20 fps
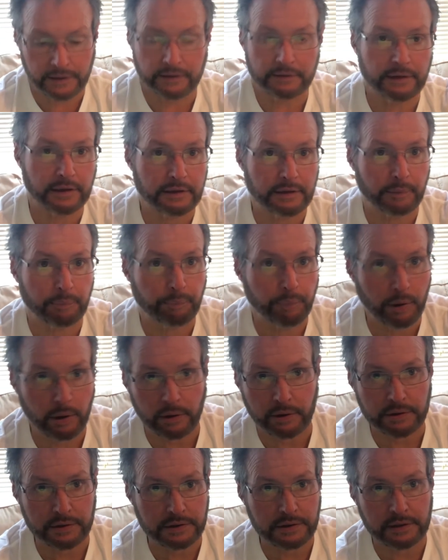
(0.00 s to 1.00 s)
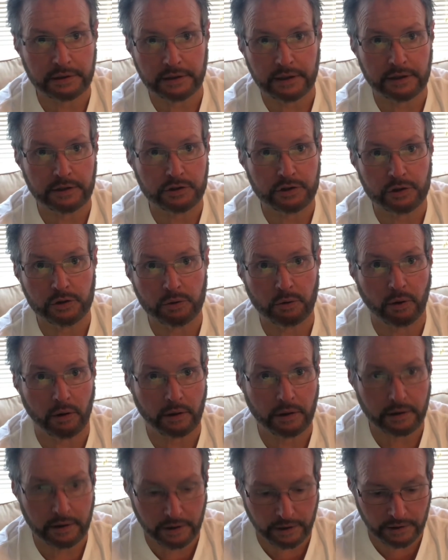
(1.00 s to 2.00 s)
that the person that you
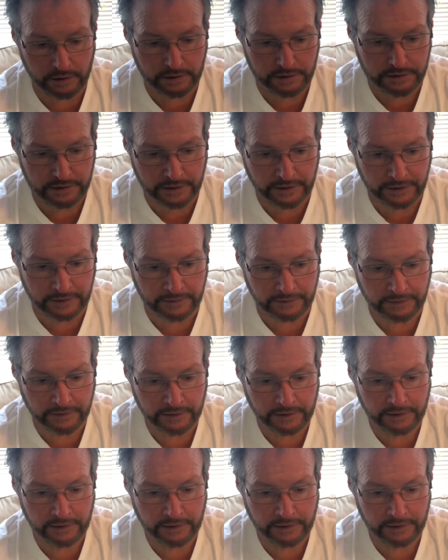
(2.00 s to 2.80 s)
are cursing,